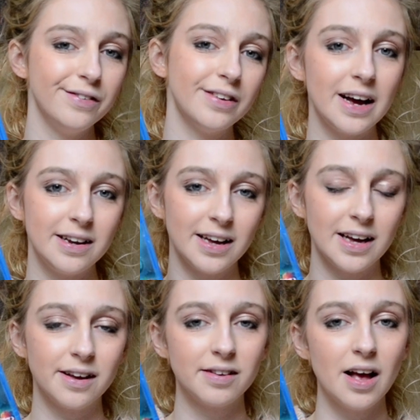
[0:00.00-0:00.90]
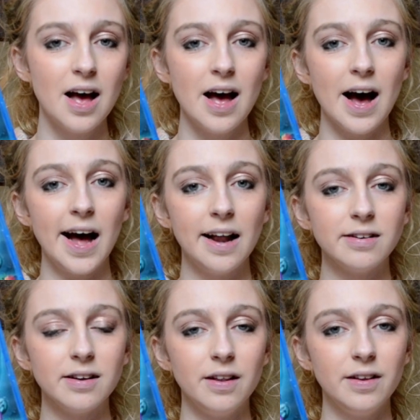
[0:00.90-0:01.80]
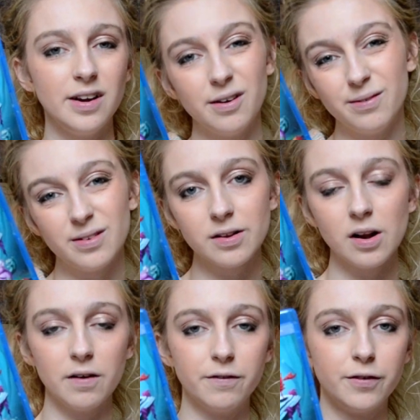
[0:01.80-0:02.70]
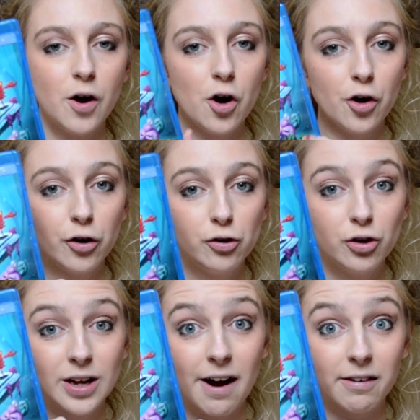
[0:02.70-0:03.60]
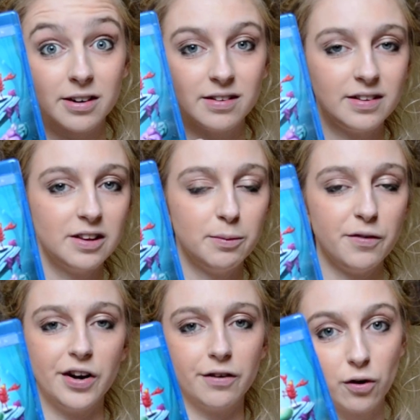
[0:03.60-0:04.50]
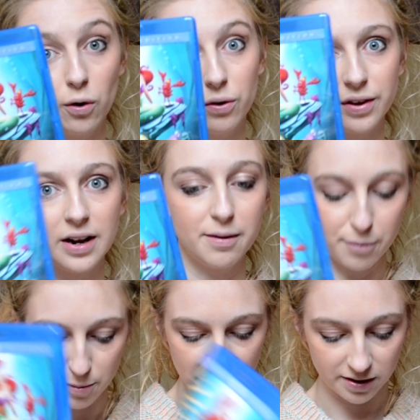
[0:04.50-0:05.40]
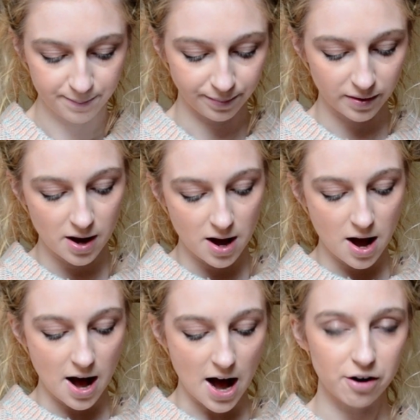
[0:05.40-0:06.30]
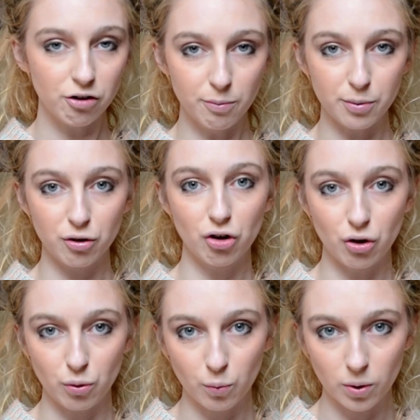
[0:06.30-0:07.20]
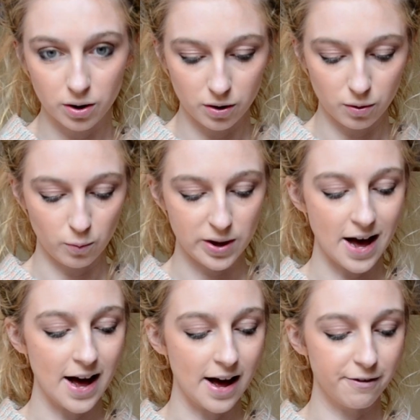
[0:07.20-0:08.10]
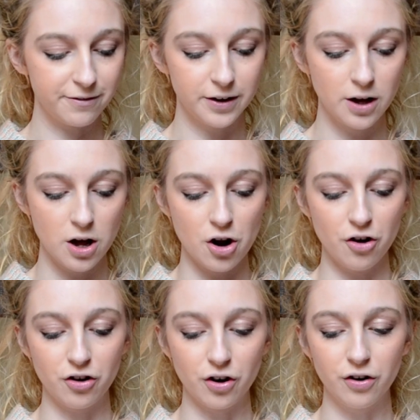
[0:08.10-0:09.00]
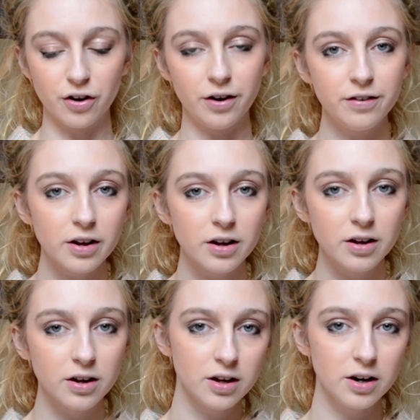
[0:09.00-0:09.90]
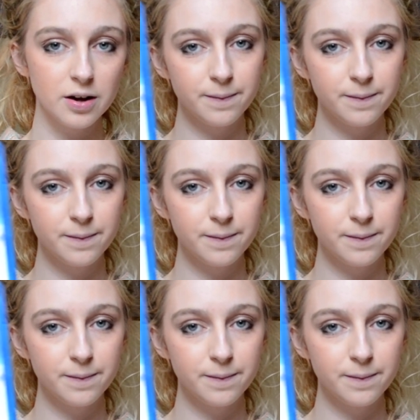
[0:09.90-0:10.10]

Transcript: sidekicks and you know there's a lot of good characters in this movie and of course the Little Mermaid. At number two we have dun dun dun